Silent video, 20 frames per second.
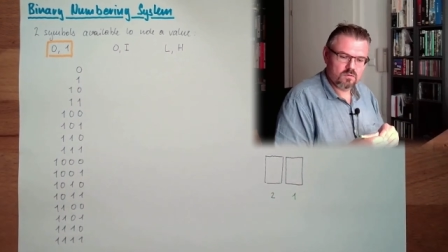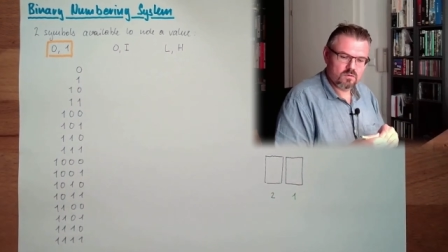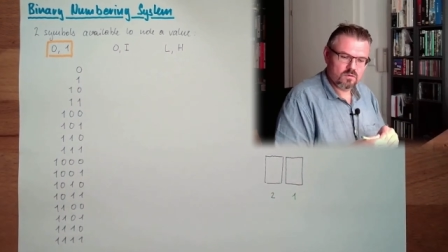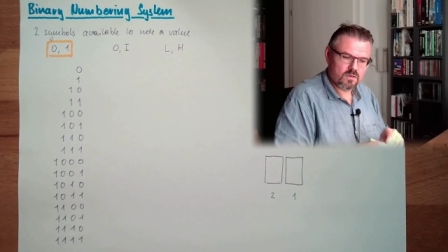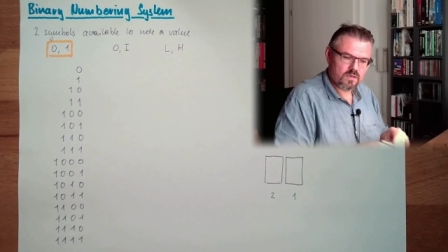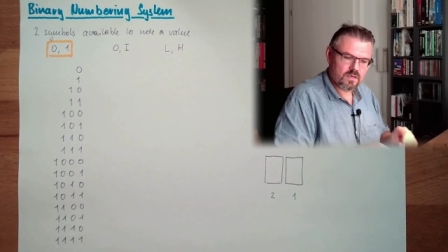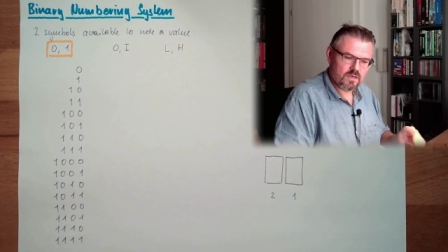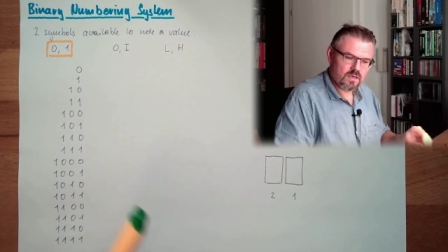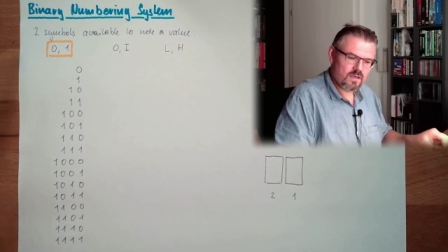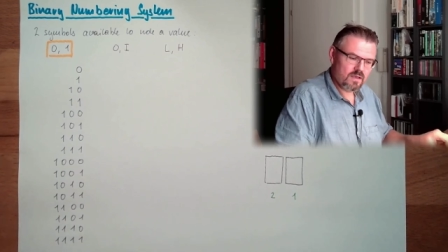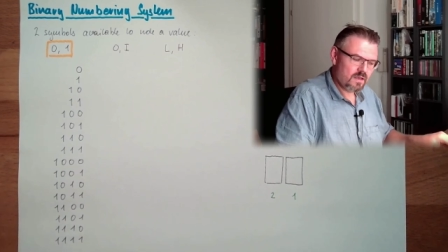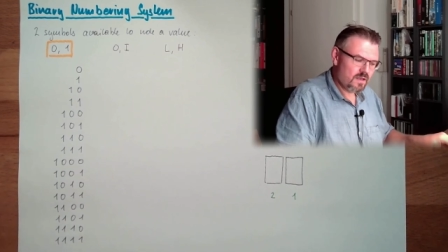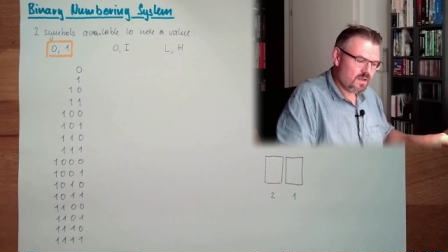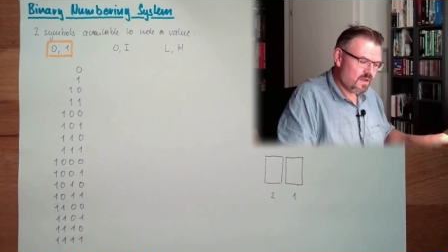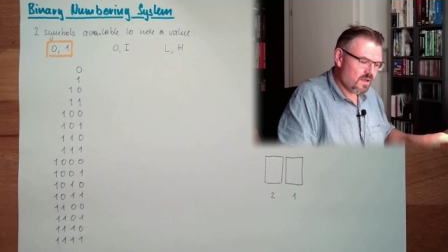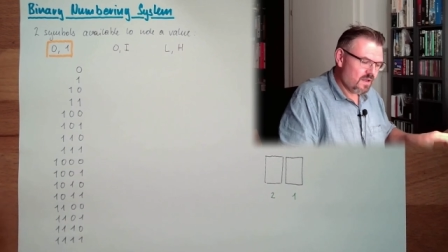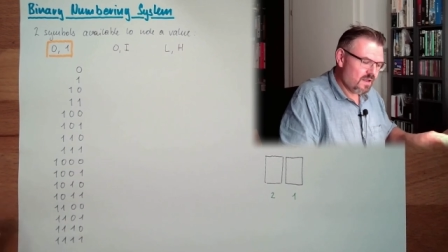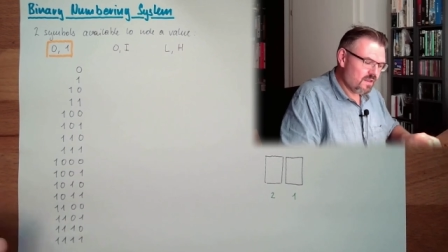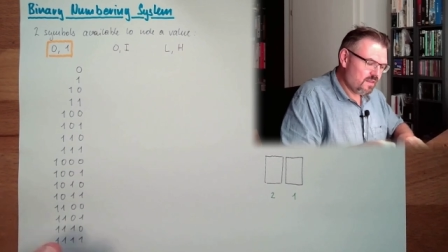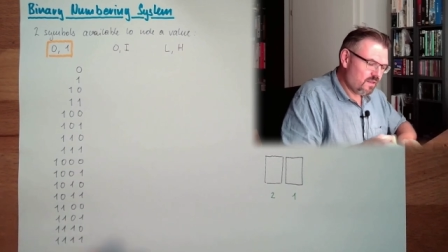Okay,
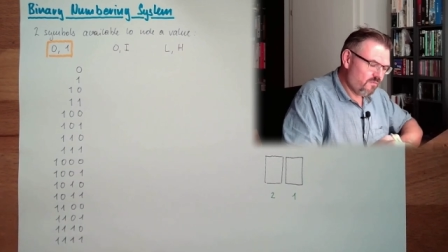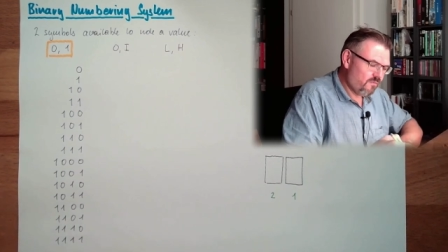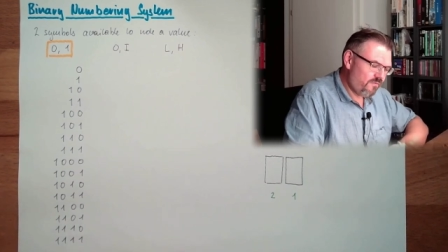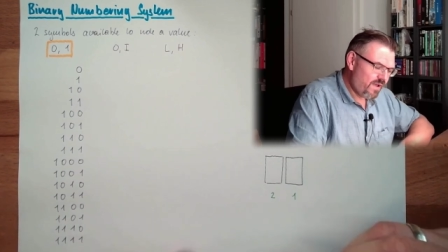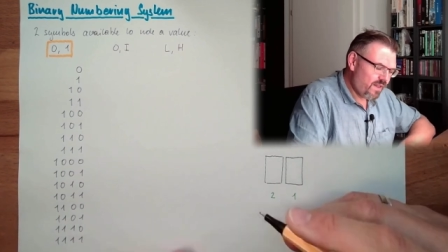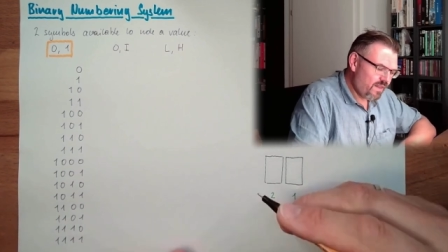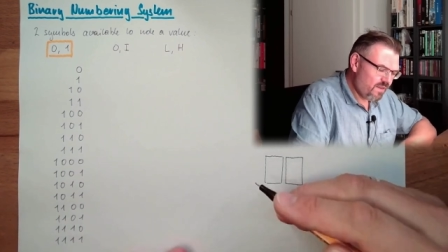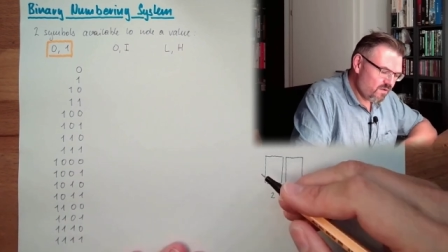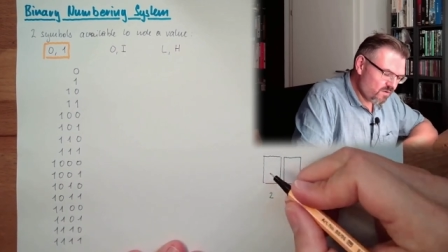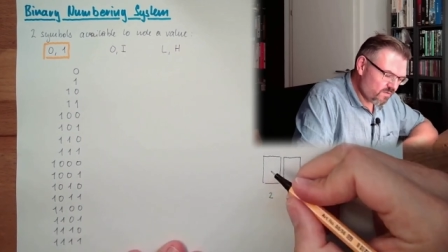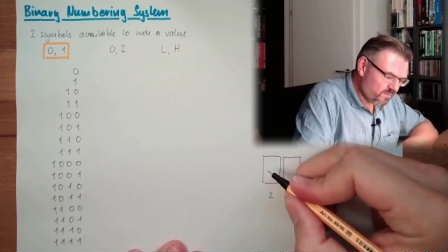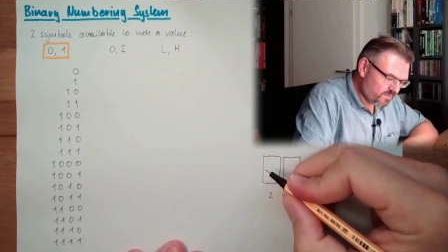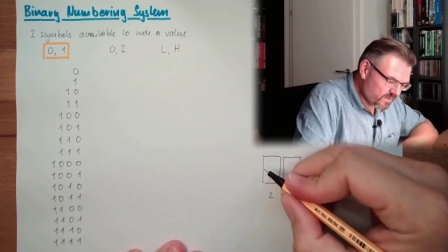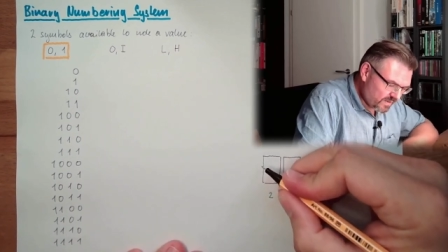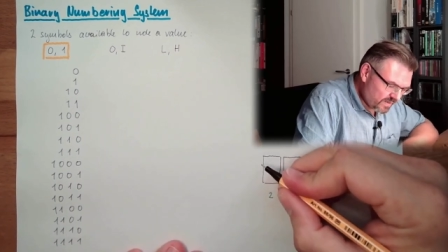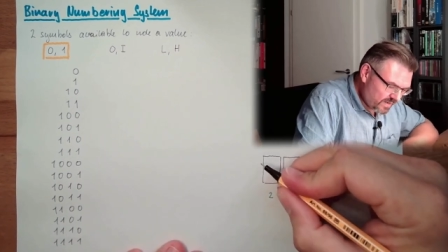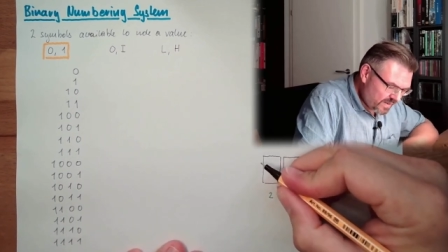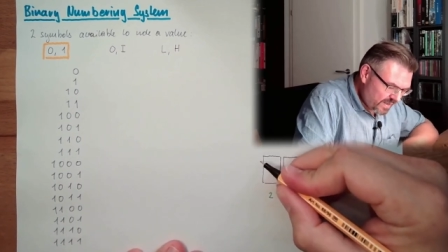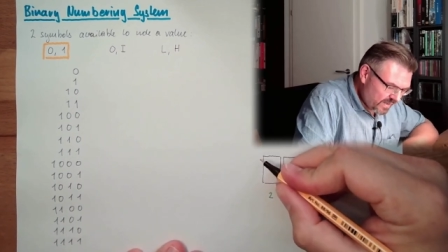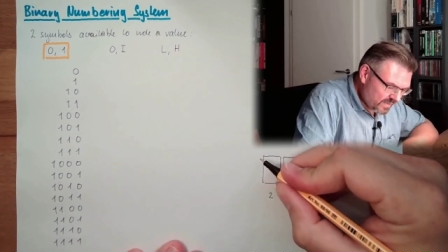the value of the
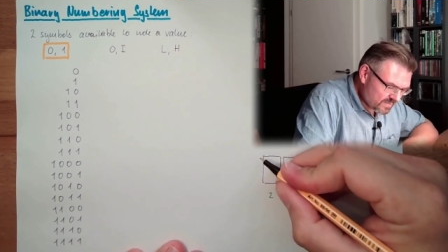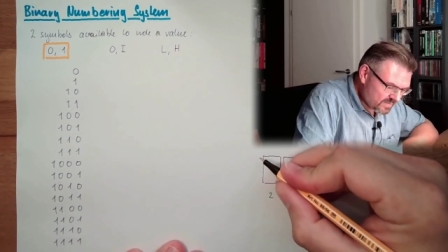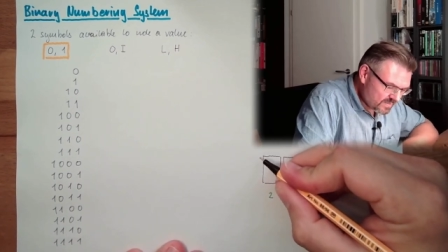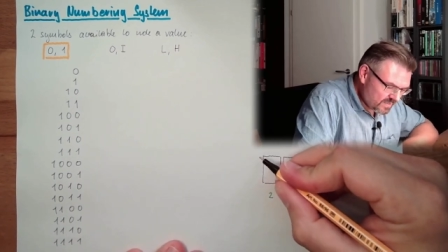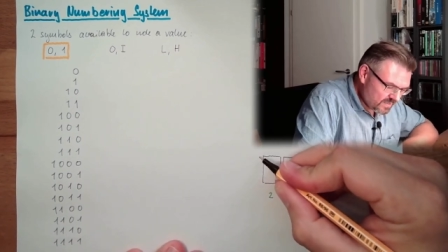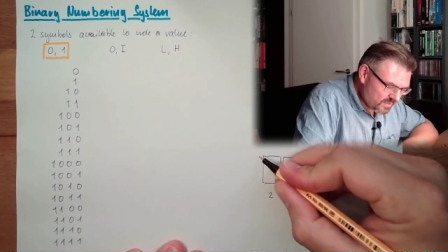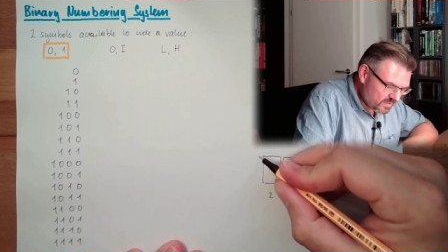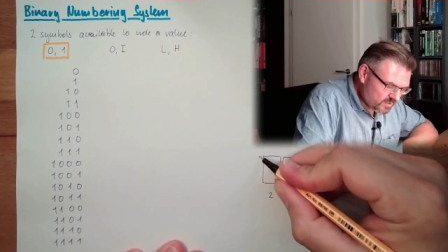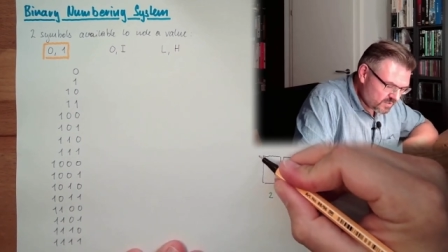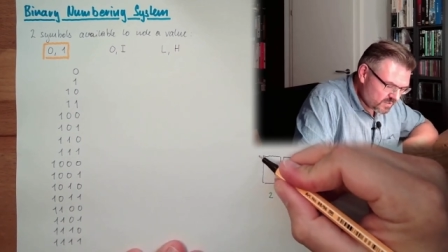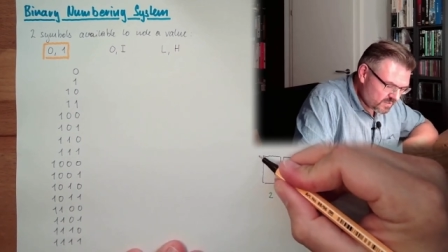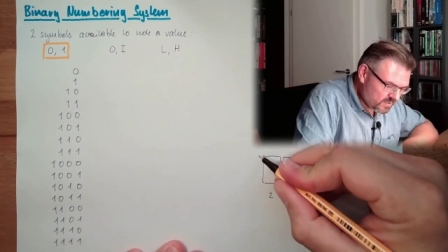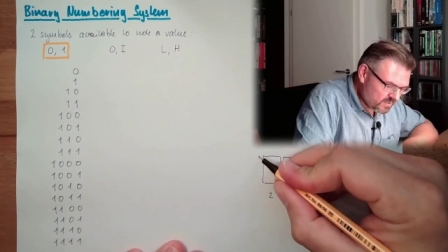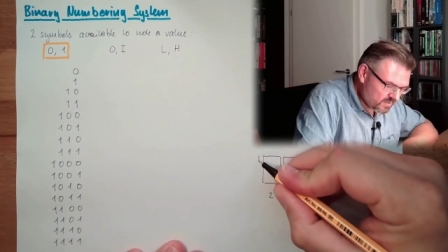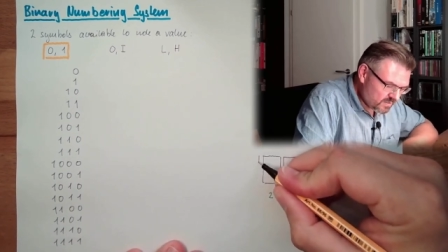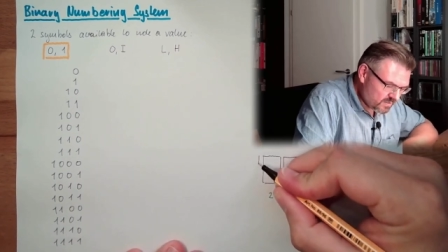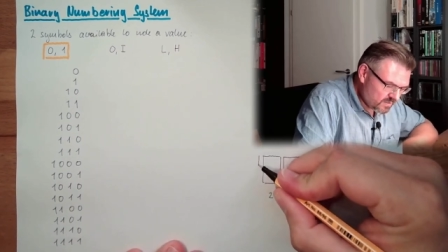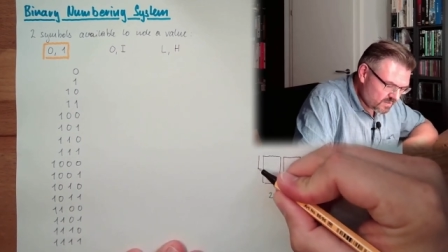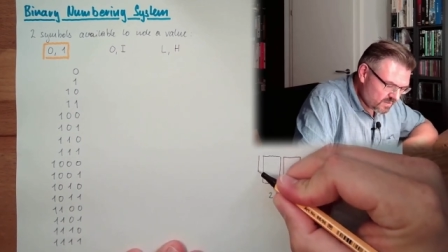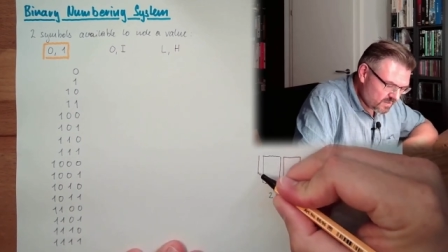next digit,
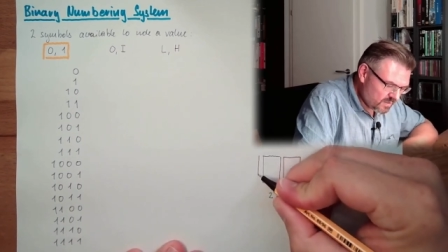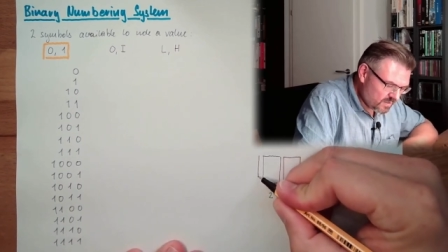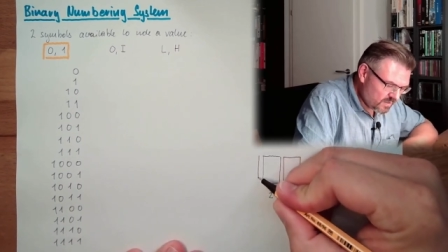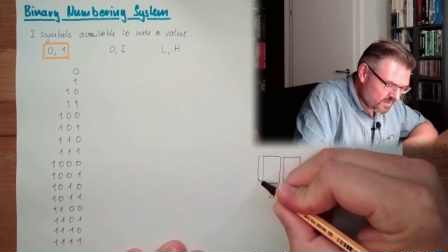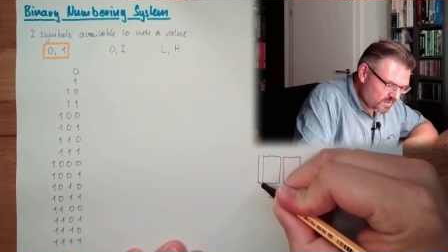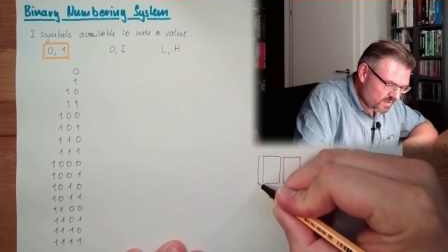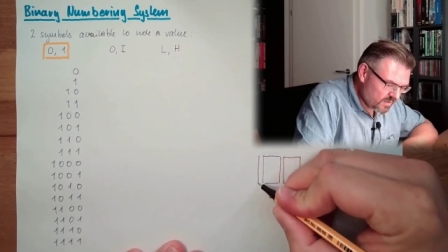yeah,